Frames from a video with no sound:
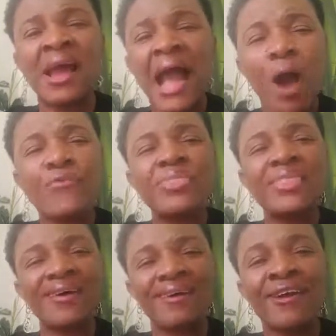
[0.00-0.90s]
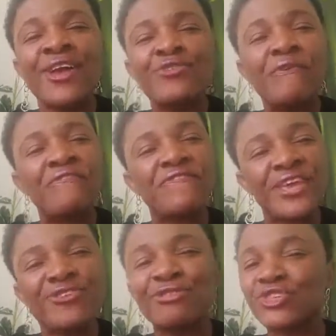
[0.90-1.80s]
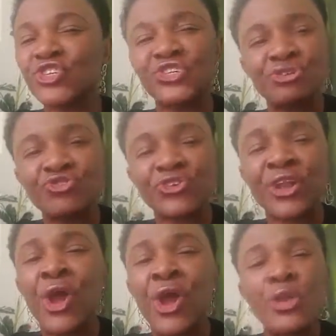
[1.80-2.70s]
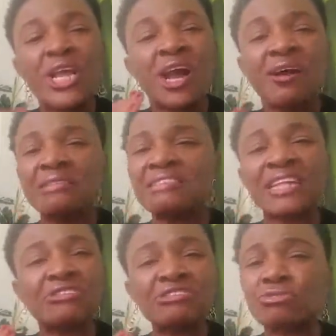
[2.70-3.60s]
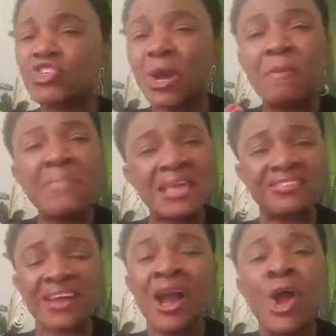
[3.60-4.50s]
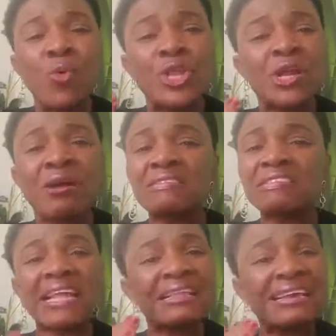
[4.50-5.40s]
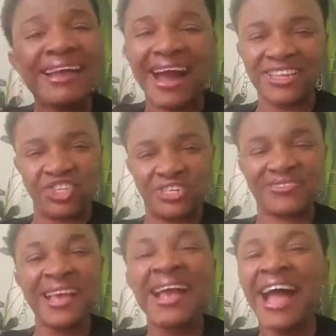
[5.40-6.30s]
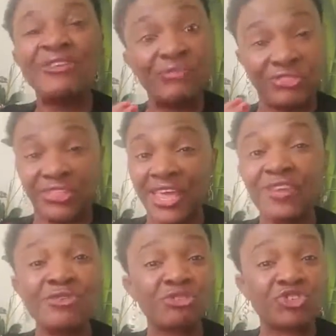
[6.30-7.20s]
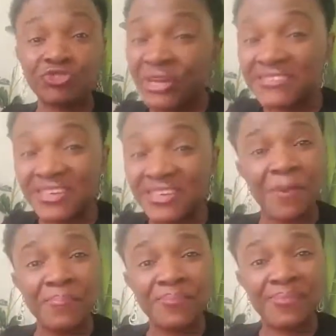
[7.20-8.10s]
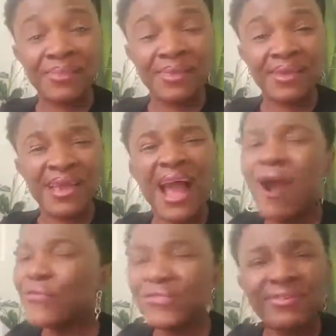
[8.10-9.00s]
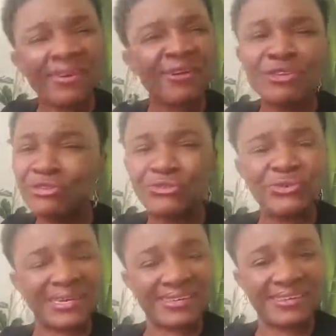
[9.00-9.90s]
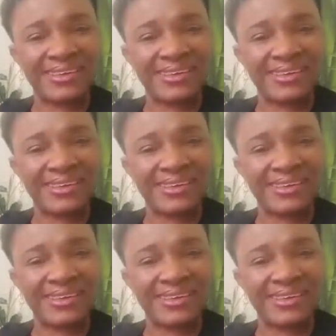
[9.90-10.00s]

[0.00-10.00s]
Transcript: How dare you feed your children with constant social media, with constant gadgets, and you think you're treating them? How dare you do that?